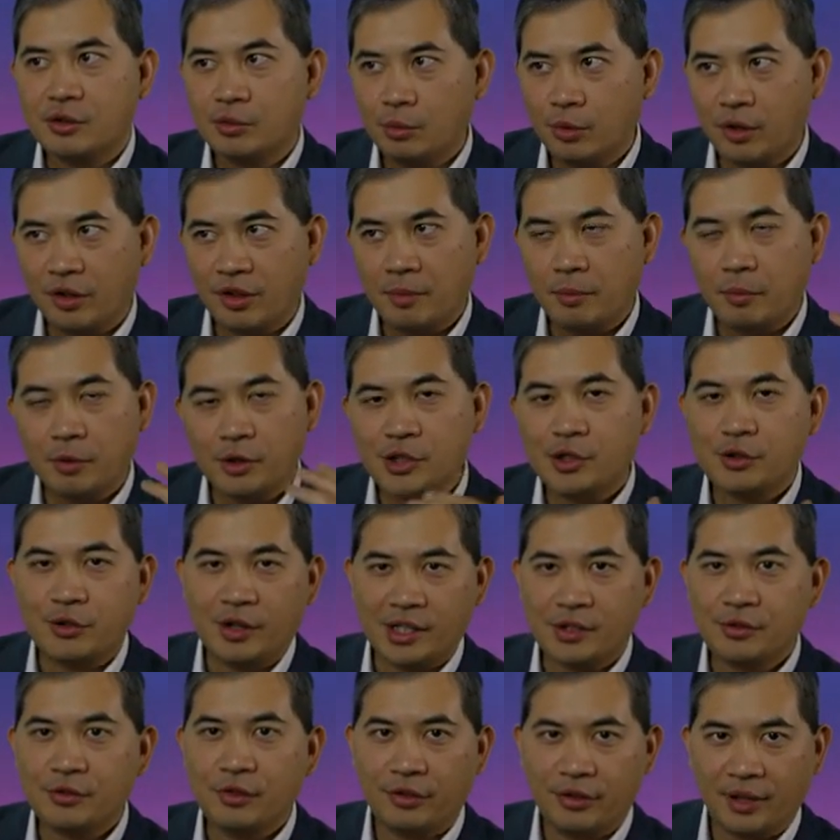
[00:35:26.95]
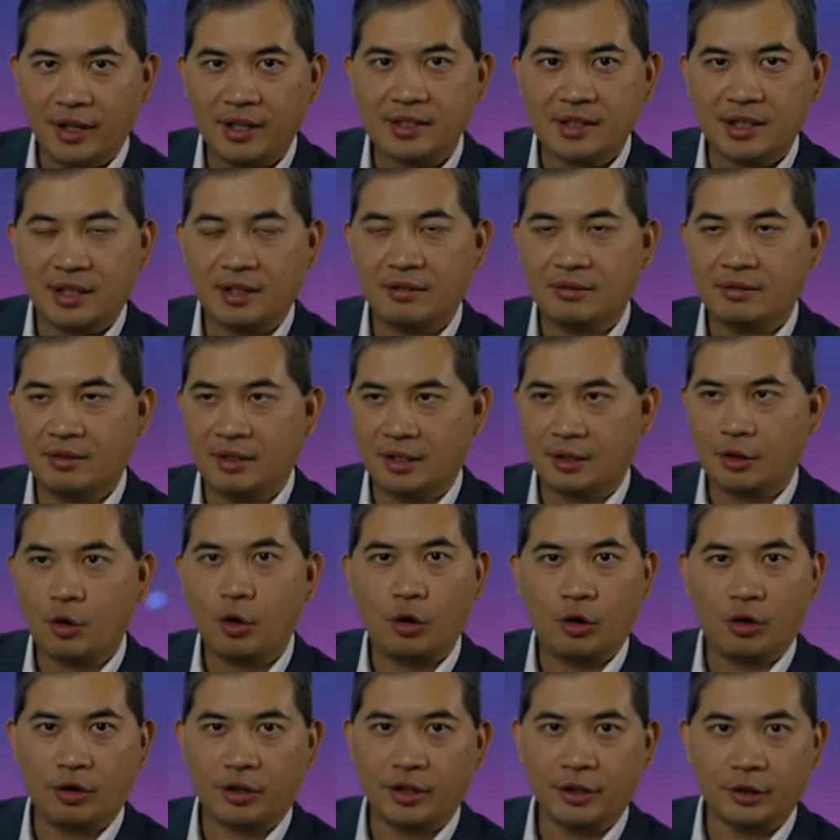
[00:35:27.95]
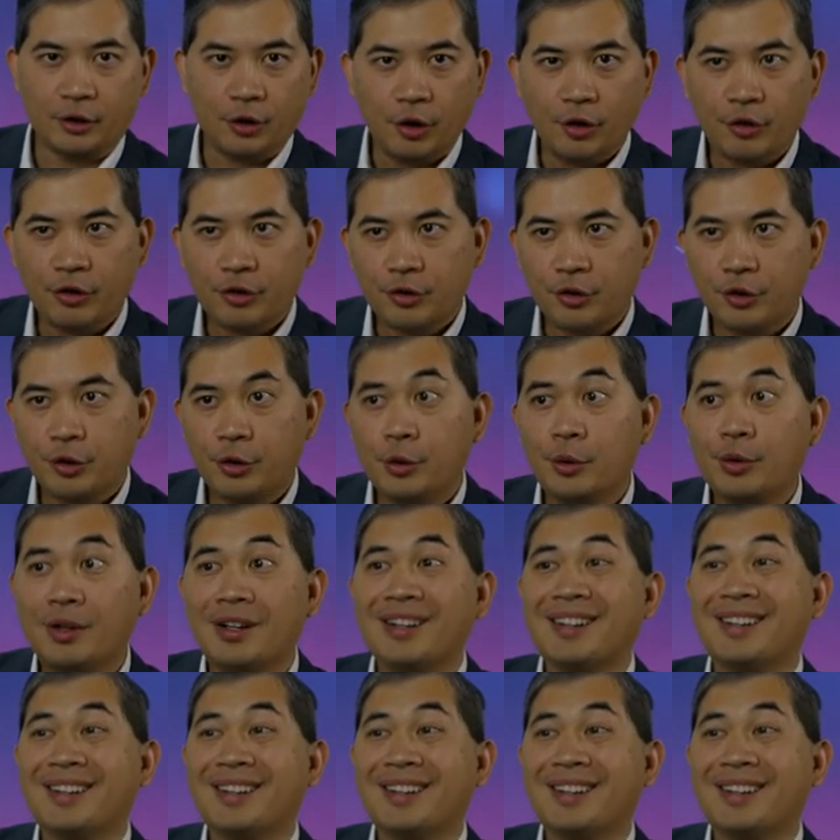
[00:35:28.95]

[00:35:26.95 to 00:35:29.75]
one of the most stressful things that, that coral can go through,